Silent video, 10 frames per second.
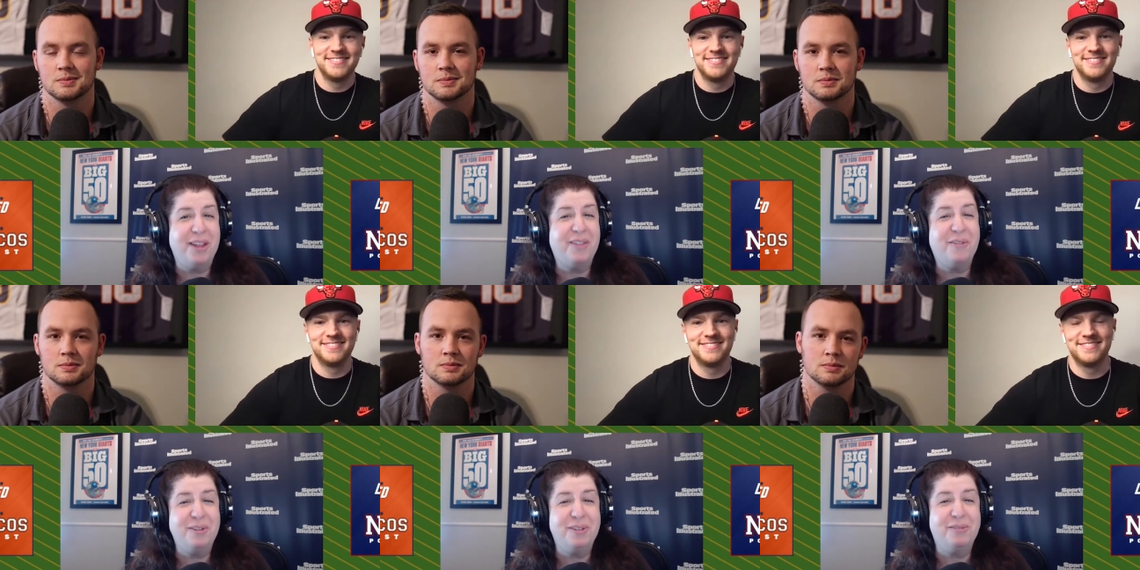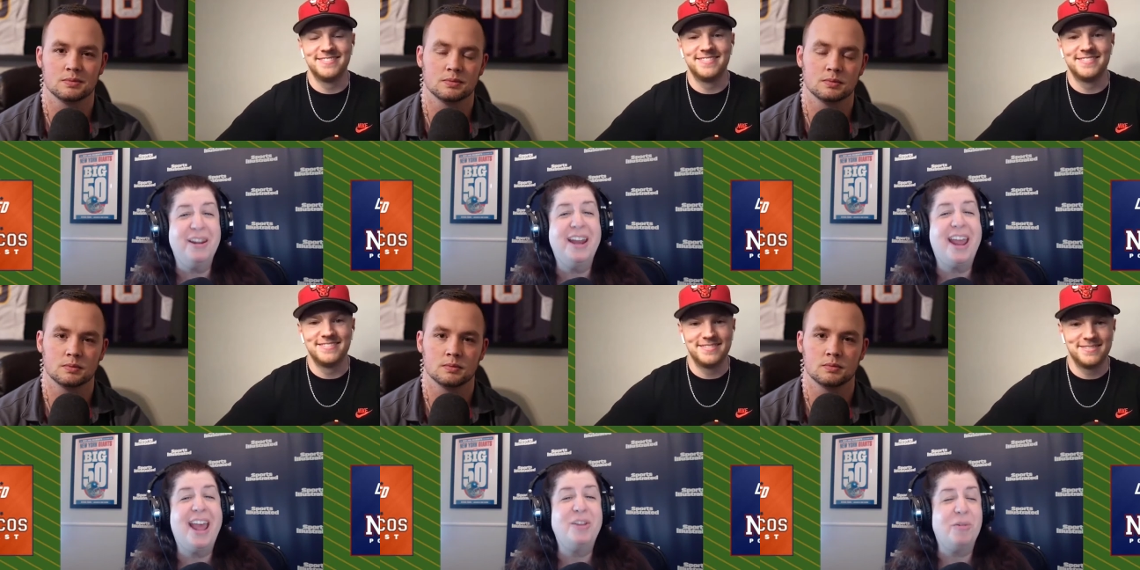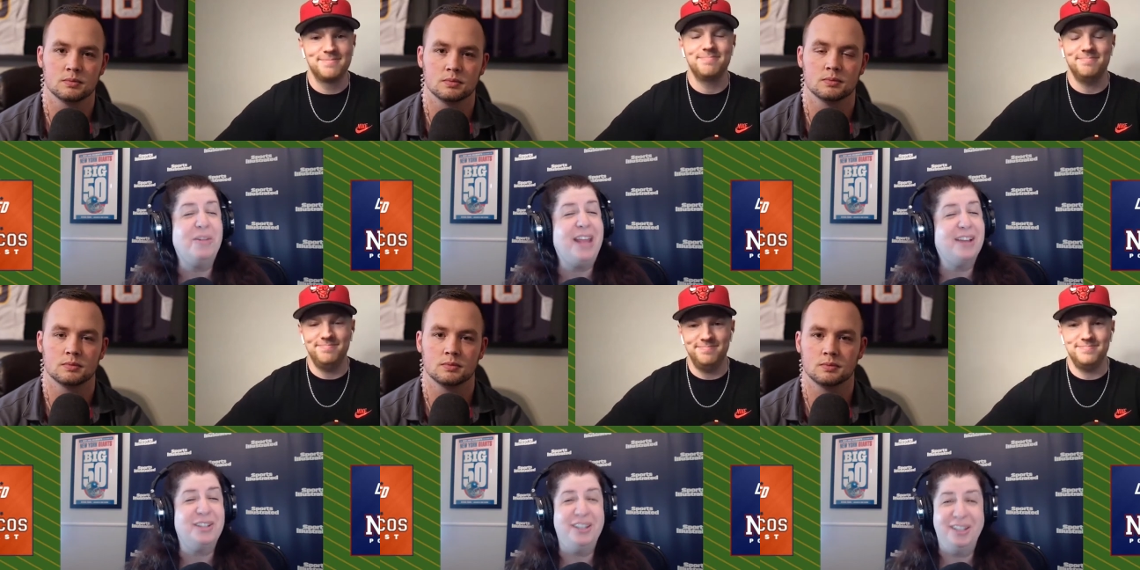Speaker 1: in the first round, and I had Toney
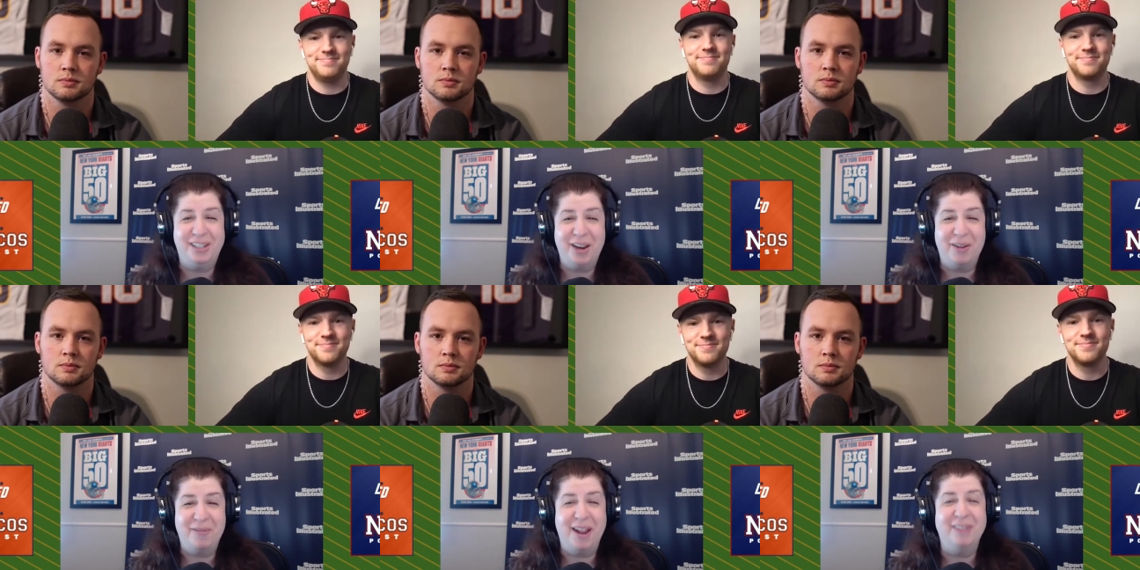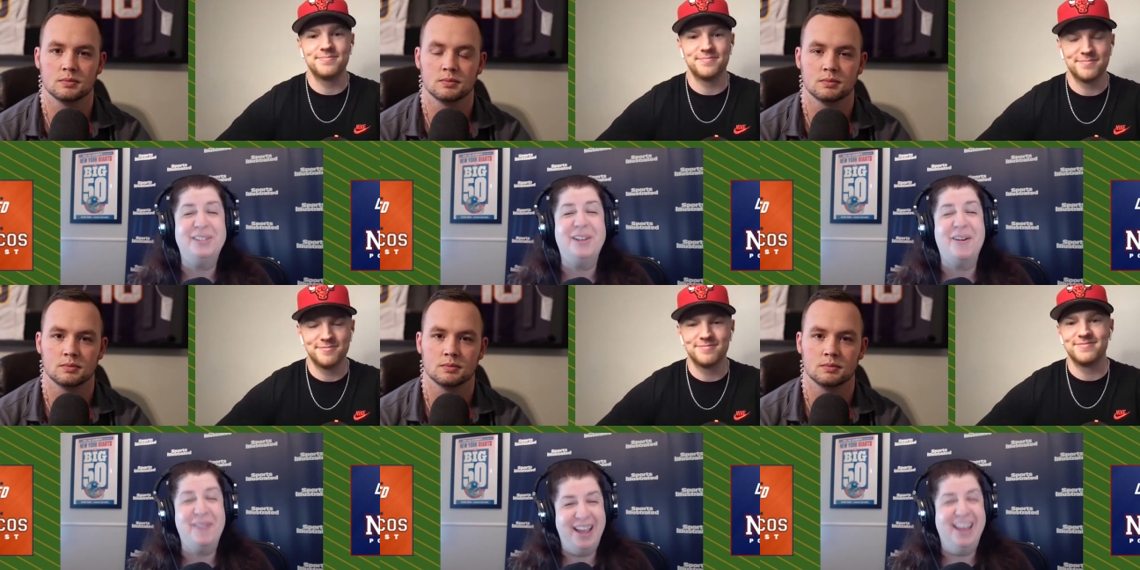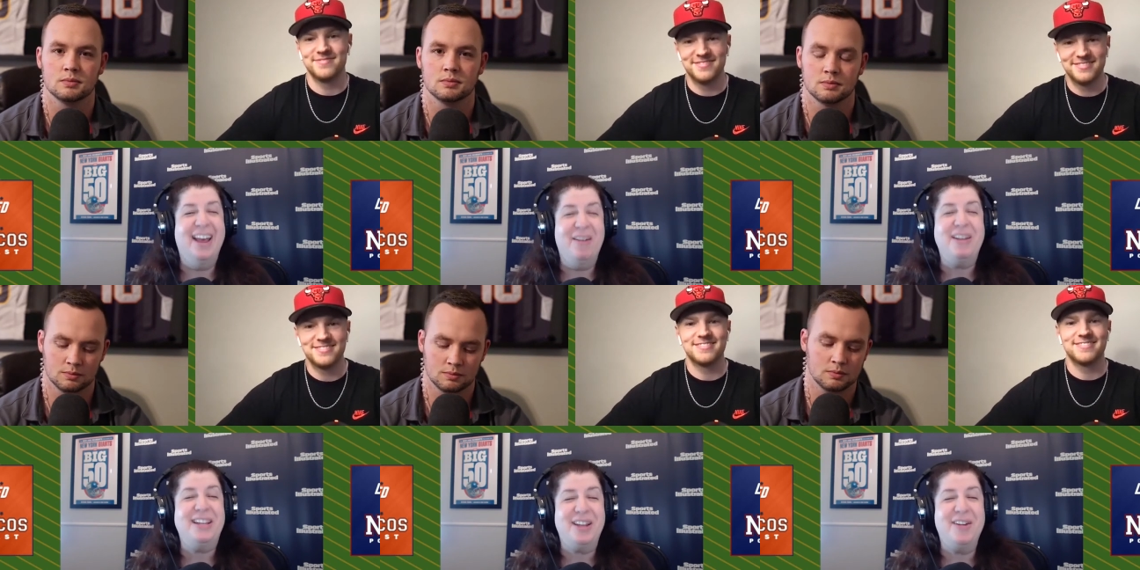actually in the second round. So we
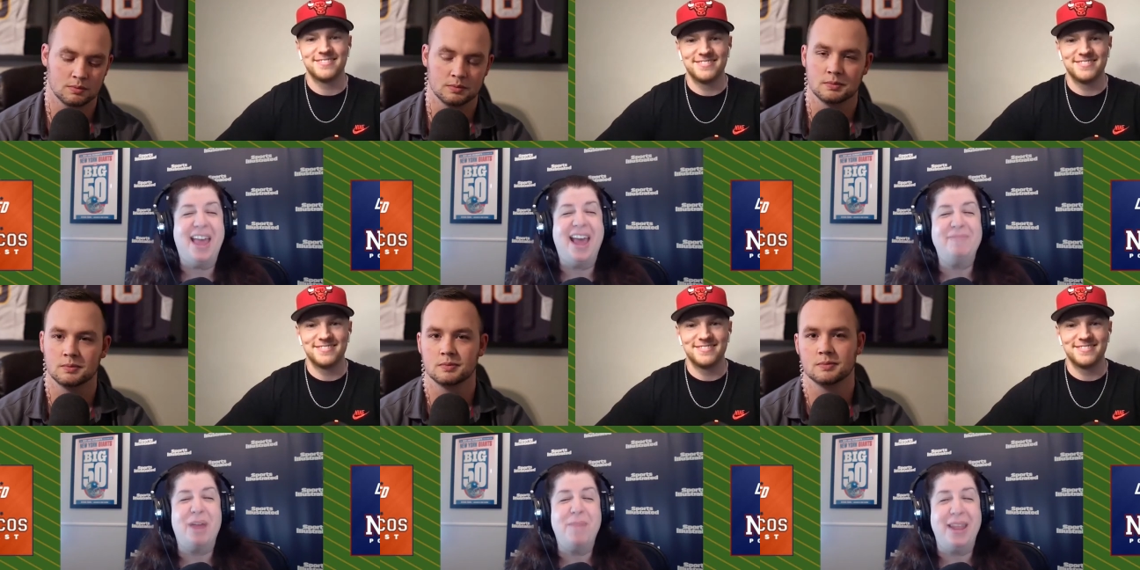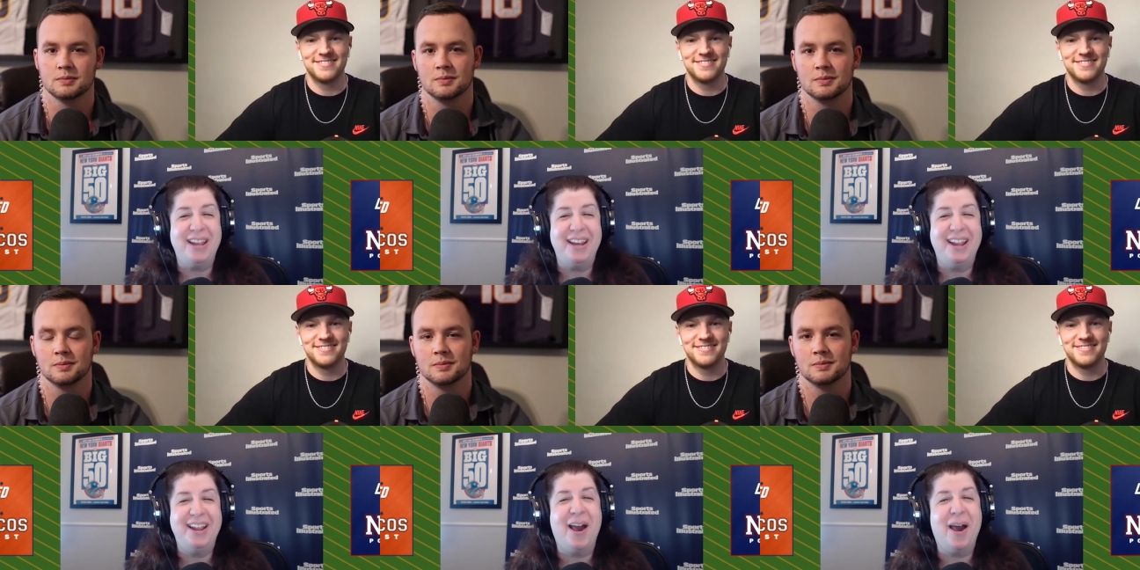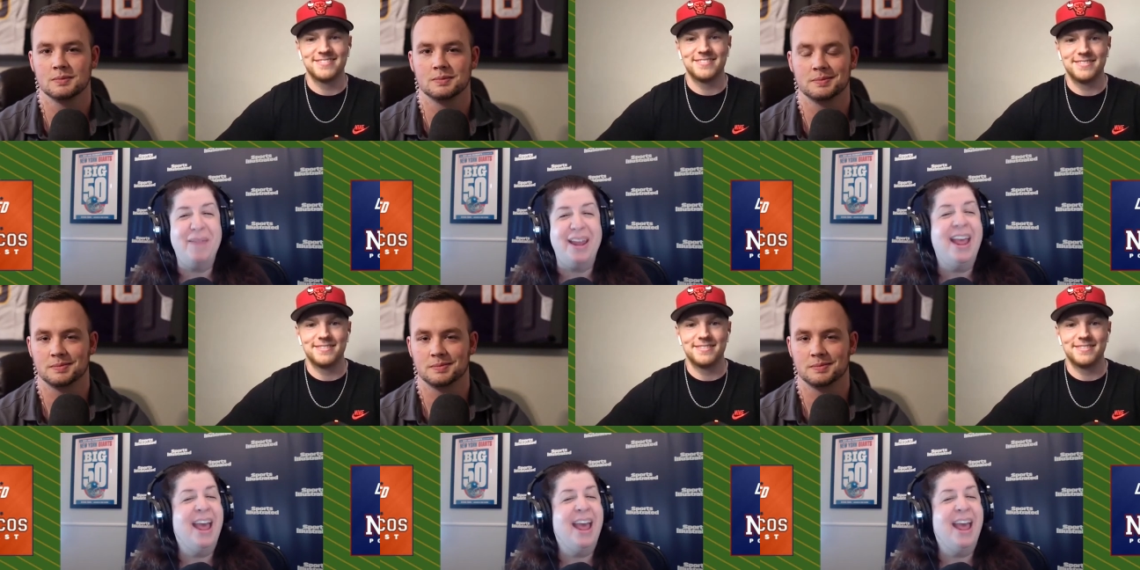share that opinion in common.